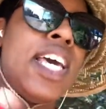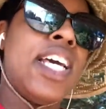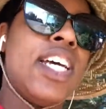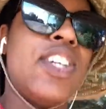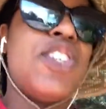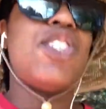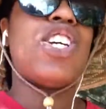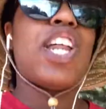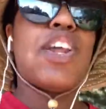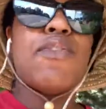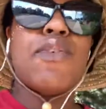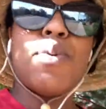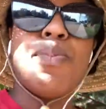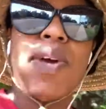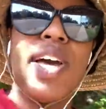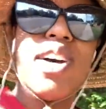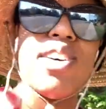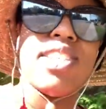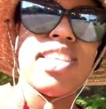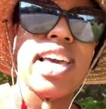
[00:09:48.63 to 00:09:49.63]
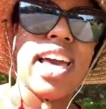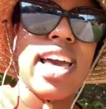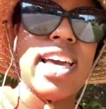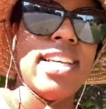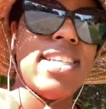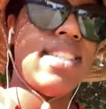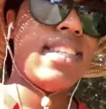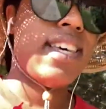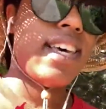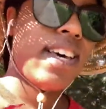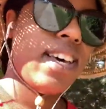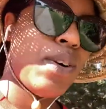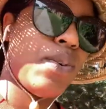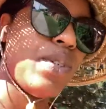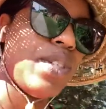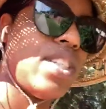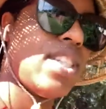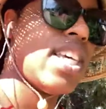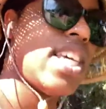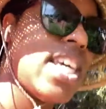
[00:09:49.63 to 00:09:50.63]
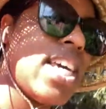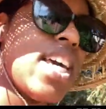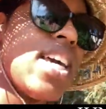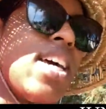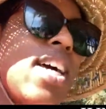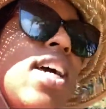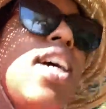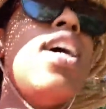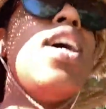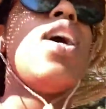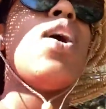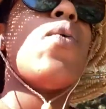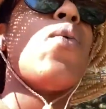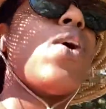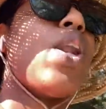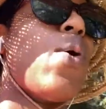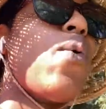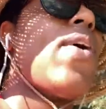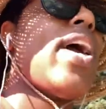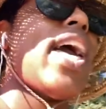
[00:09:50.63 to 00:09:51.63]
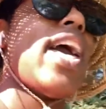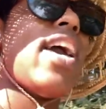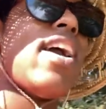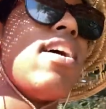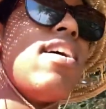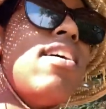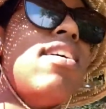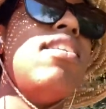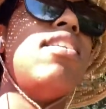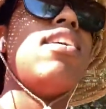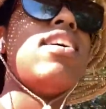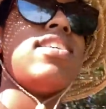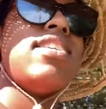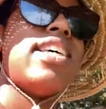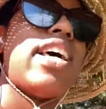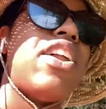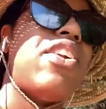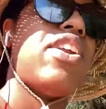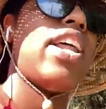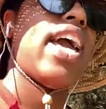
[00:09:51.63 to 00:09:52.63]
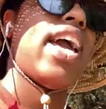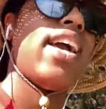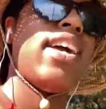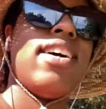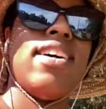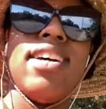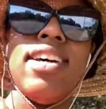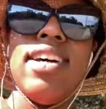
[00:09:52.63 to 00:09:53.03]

Shed a few pounds, guys. We'll see what I weigh on Saturday.